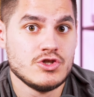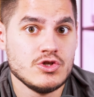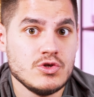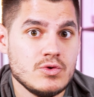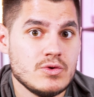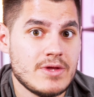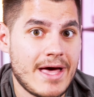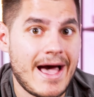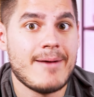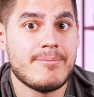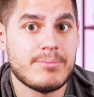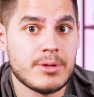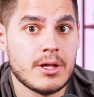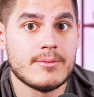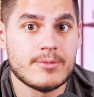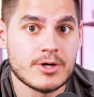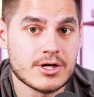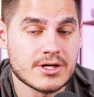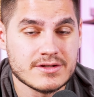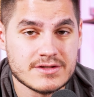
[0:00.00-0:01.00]
do that
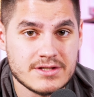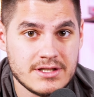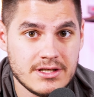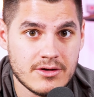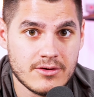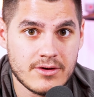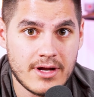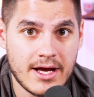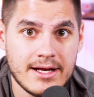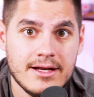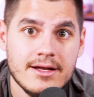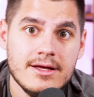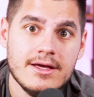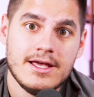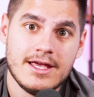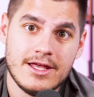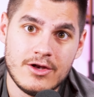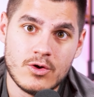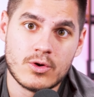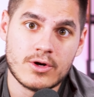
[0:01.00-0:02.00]
plumber casino night
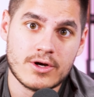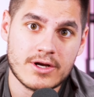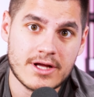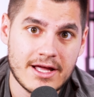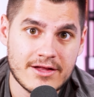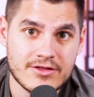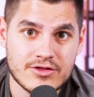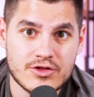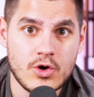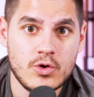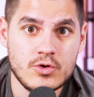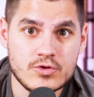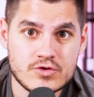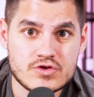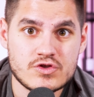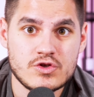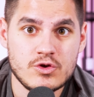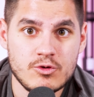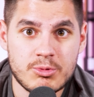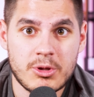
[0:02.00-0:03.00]
in order to get those
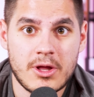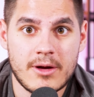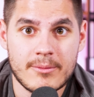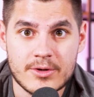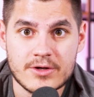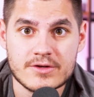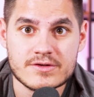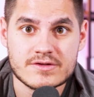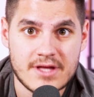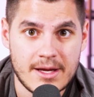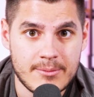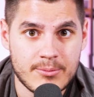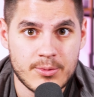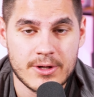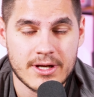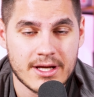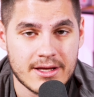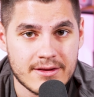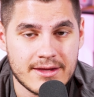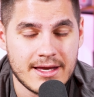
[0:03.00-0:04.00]
2 plumbers that
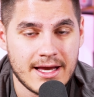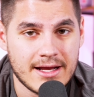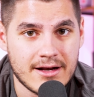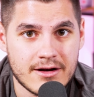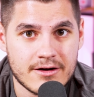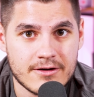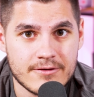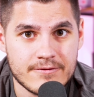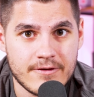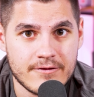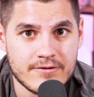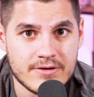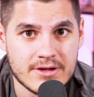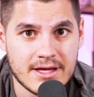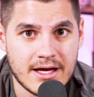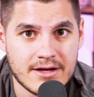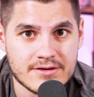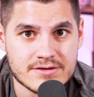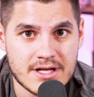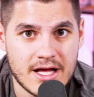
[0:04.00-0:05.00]
bring in the
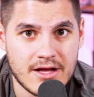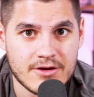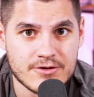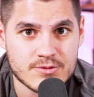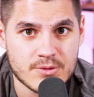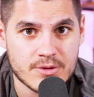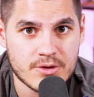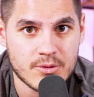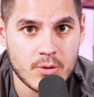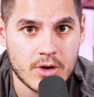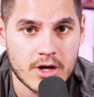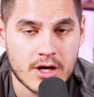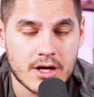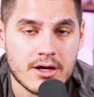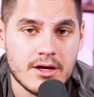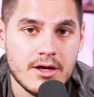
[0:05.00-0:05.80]
$850,000 worth of work.